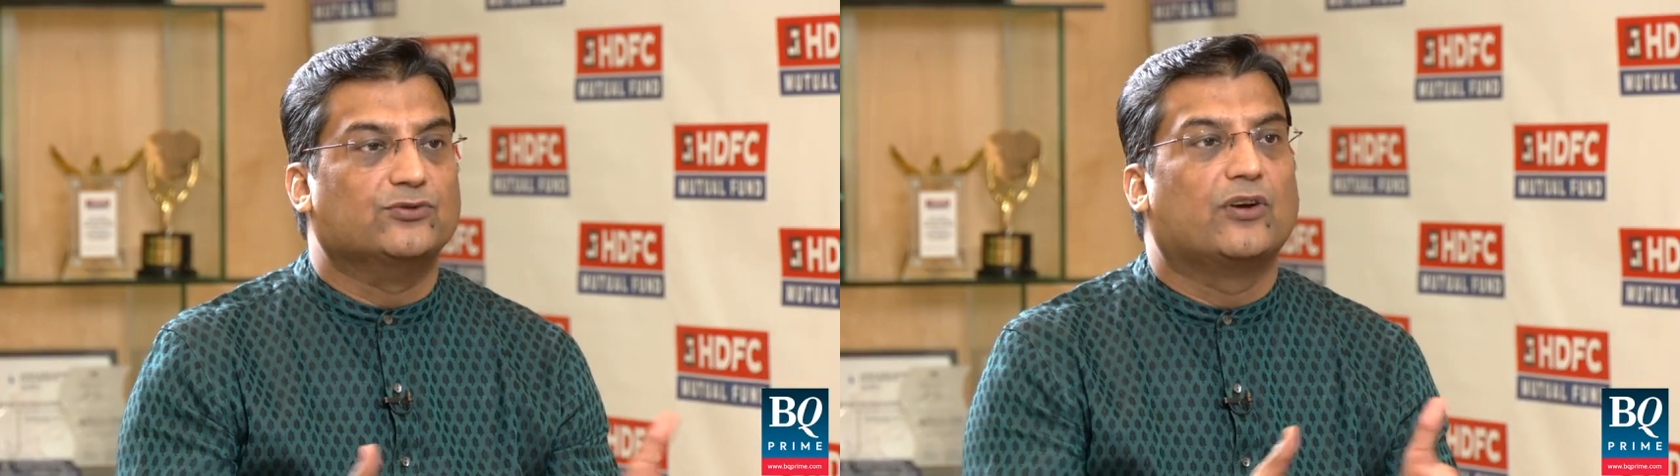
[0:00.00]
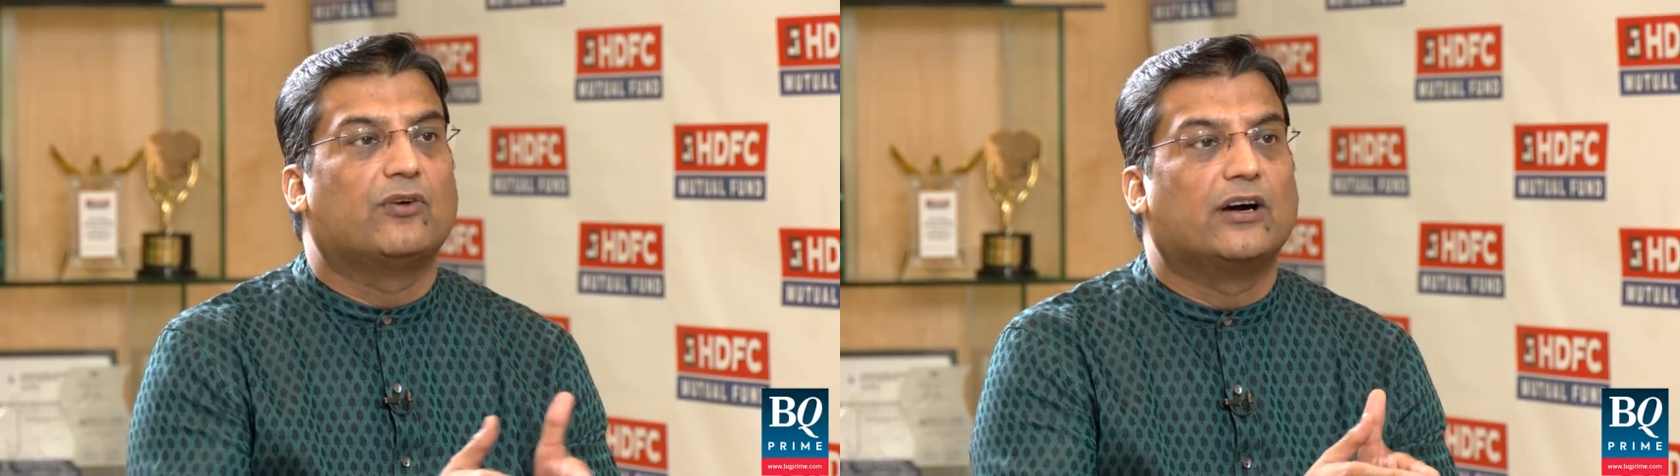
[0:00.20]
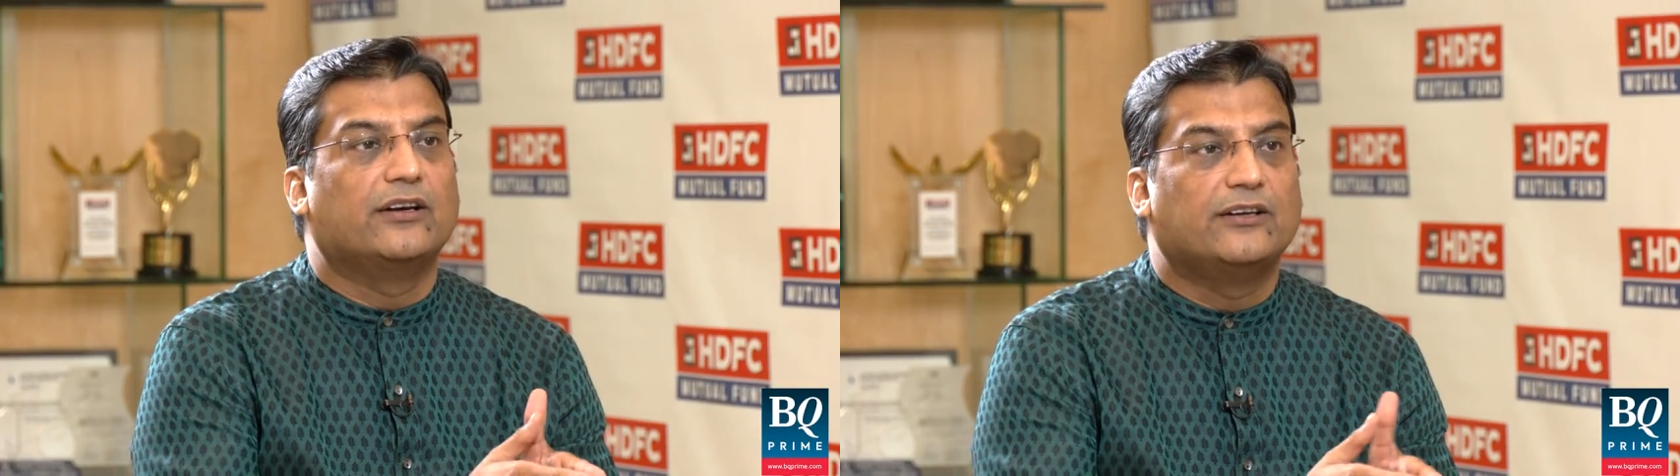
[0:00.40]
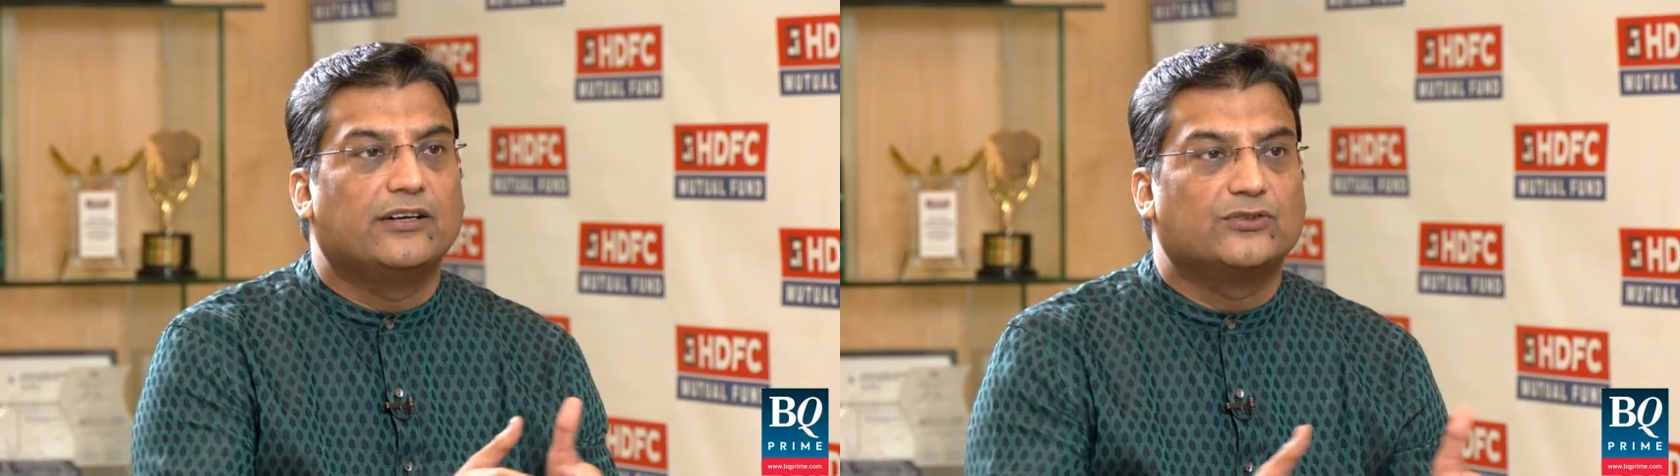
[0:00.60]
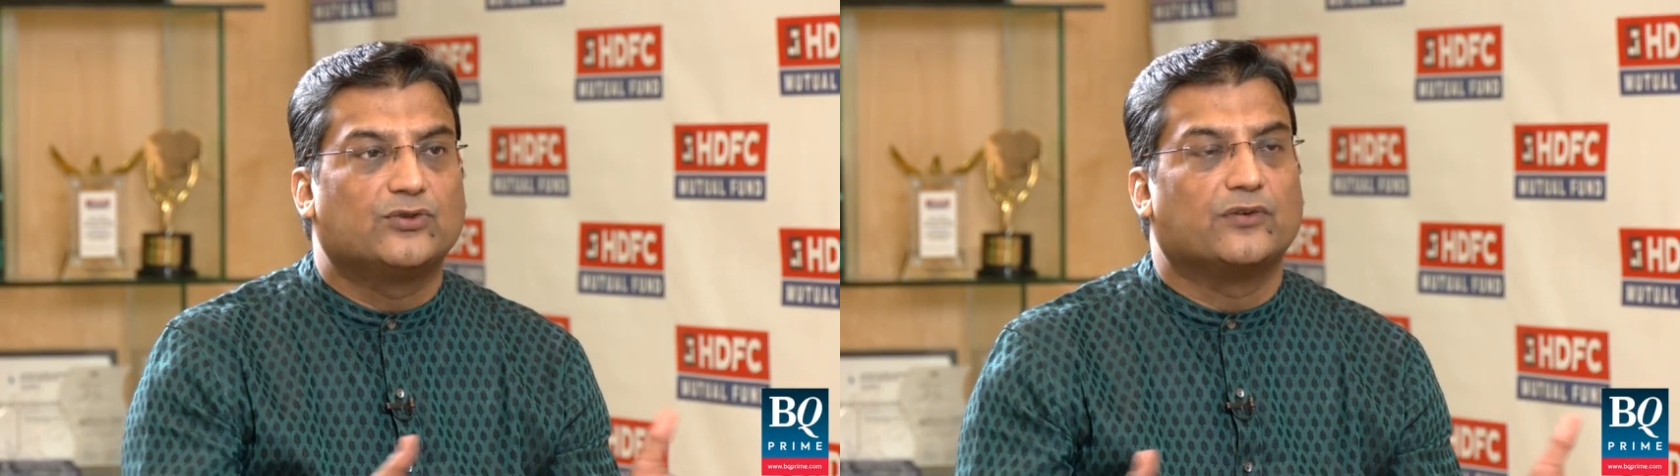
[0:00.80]
You have
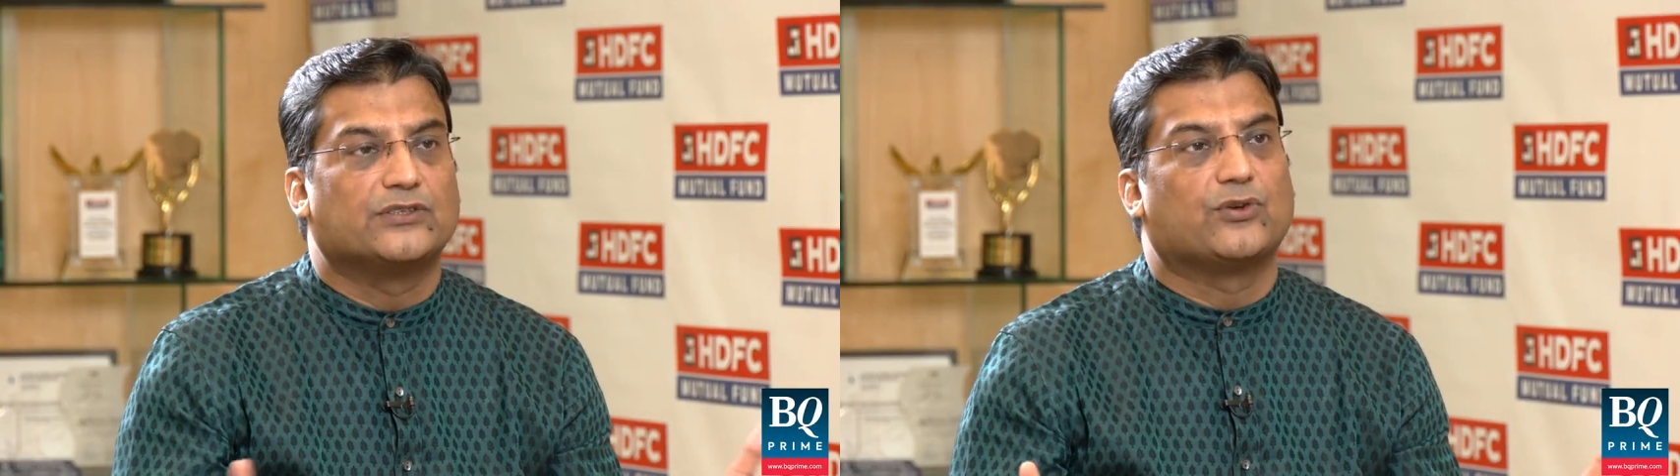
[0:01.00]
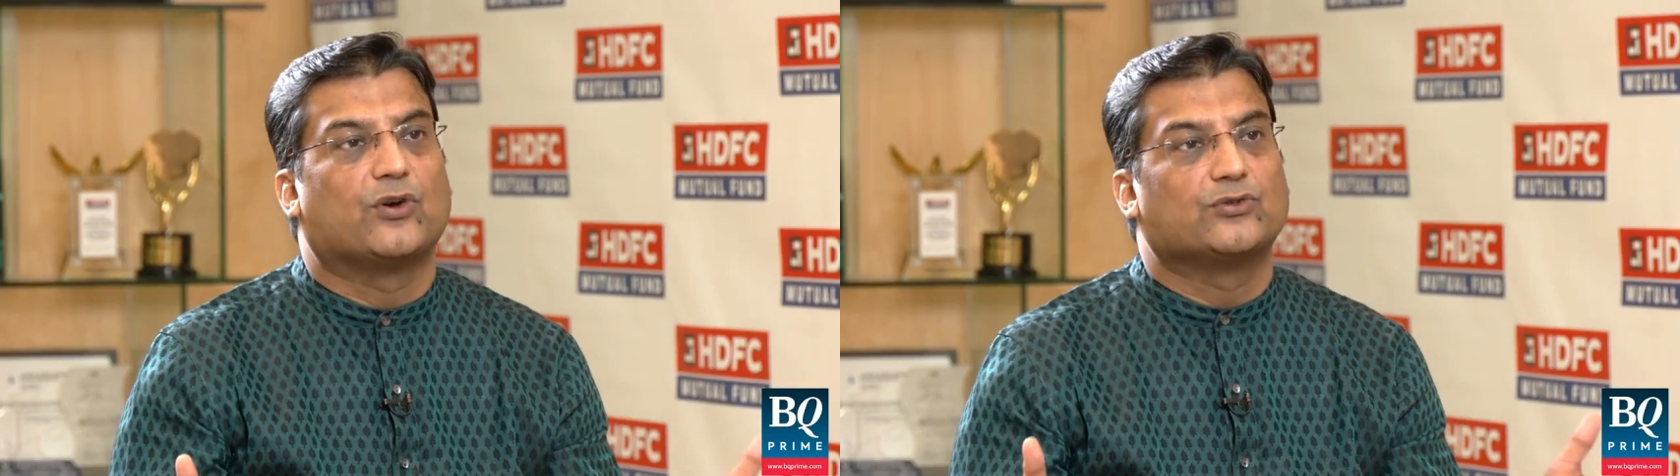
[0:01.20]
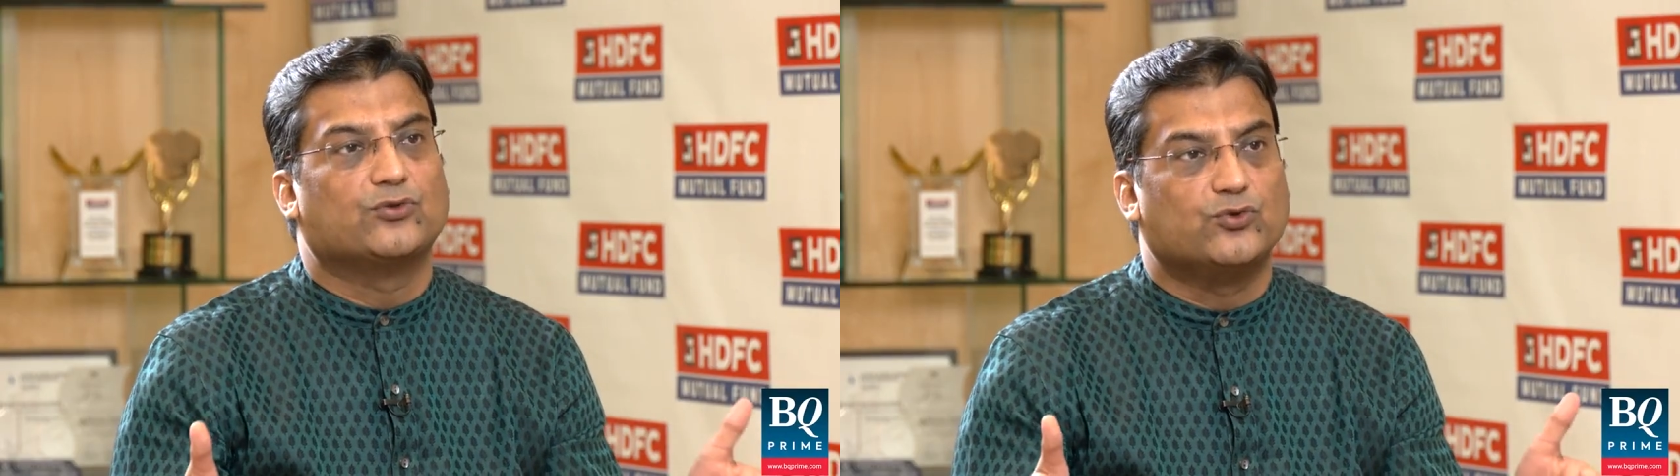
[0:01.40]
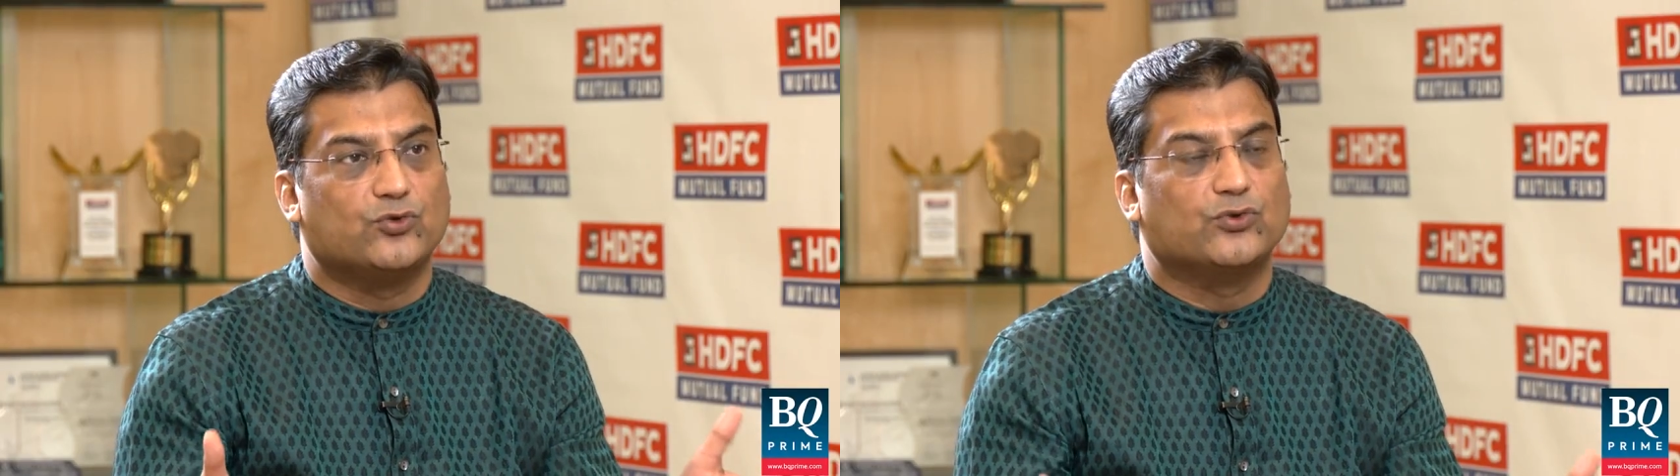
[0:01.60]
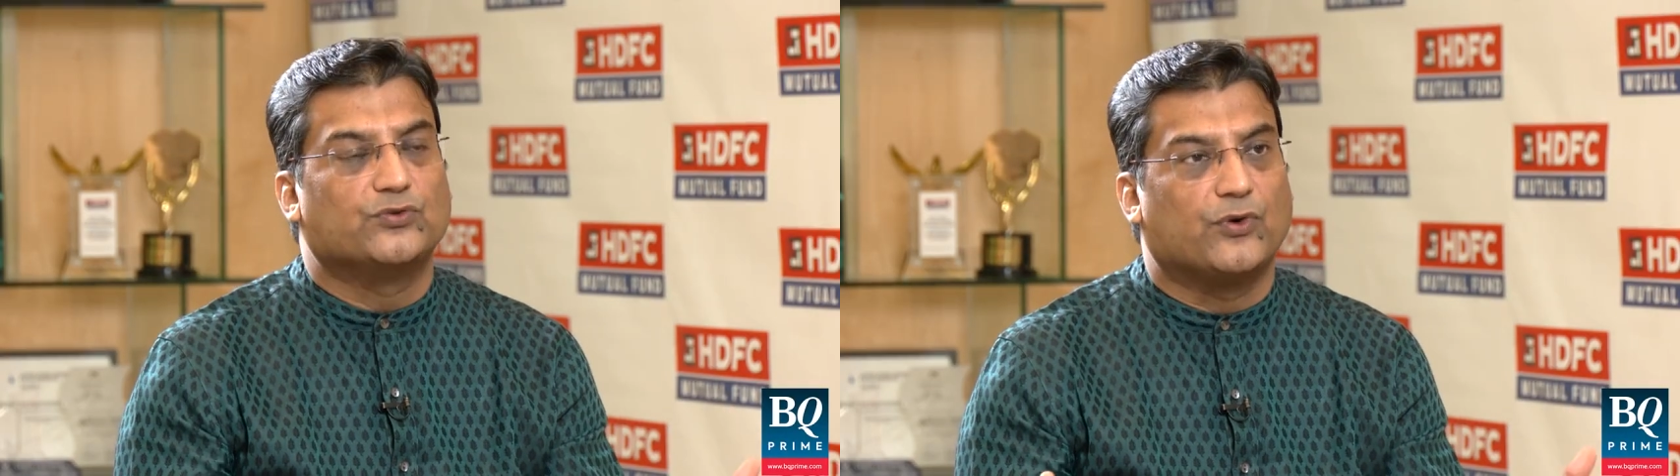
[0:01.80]
hundreds of stocks to
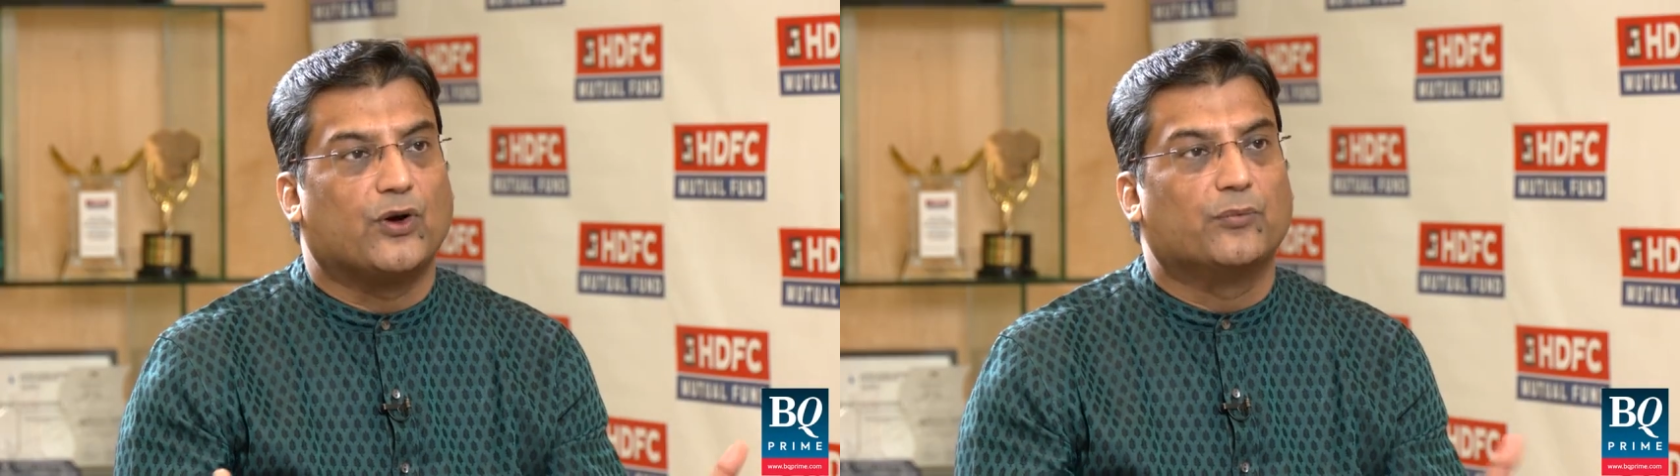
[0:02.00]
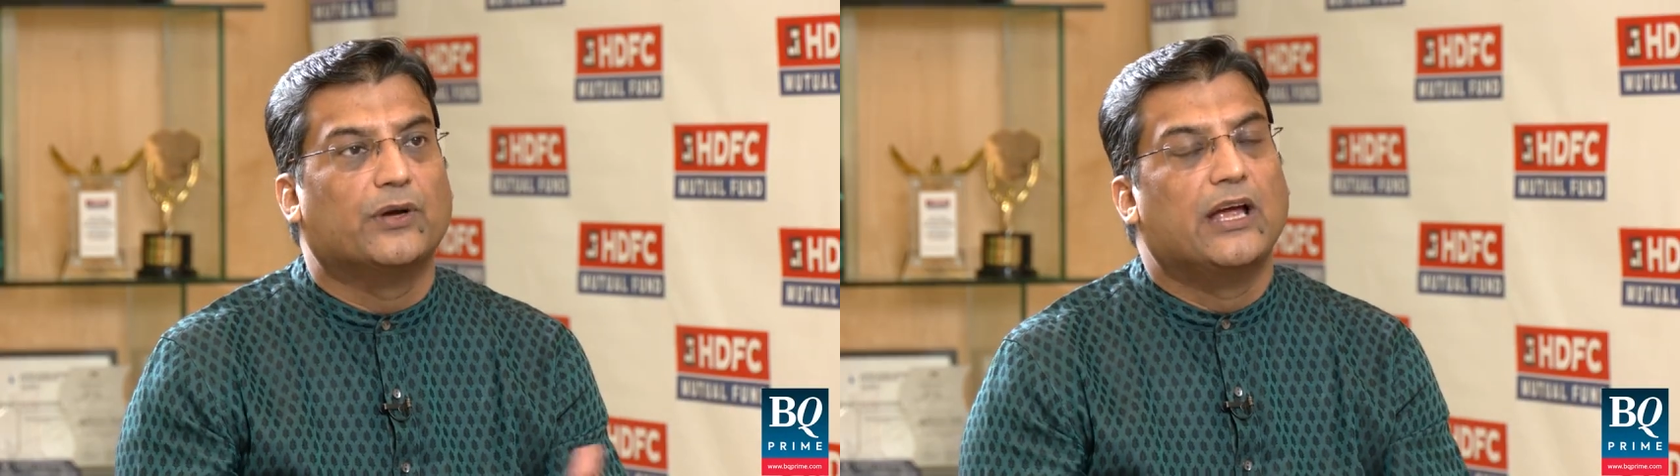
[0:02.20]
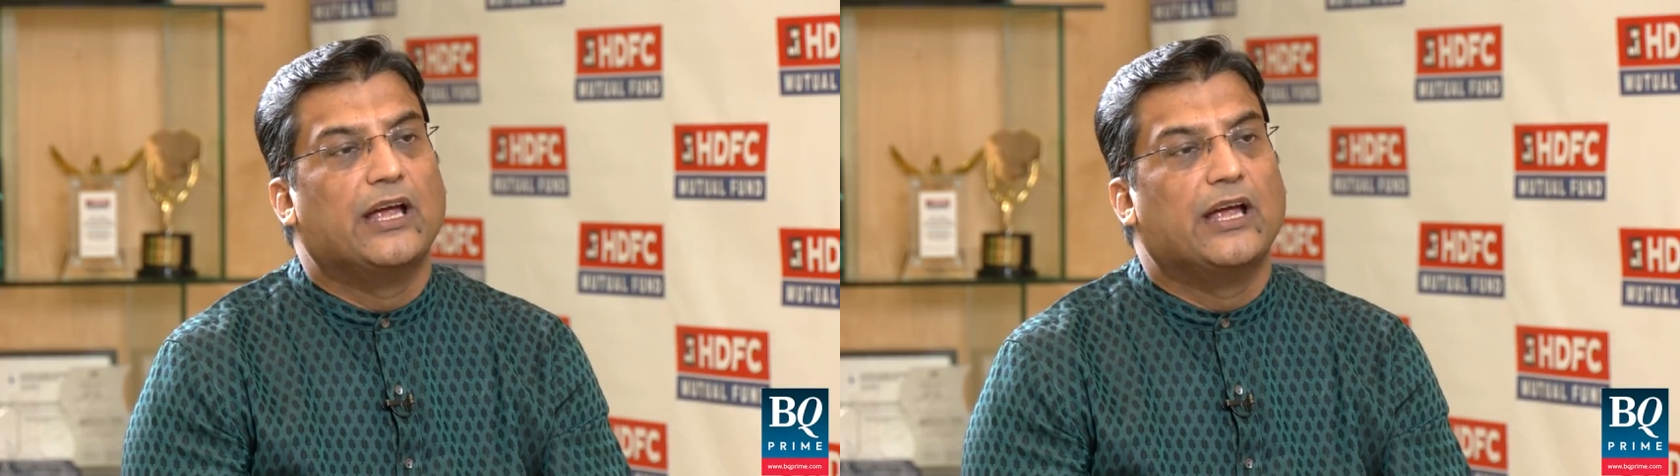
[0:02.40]
choose from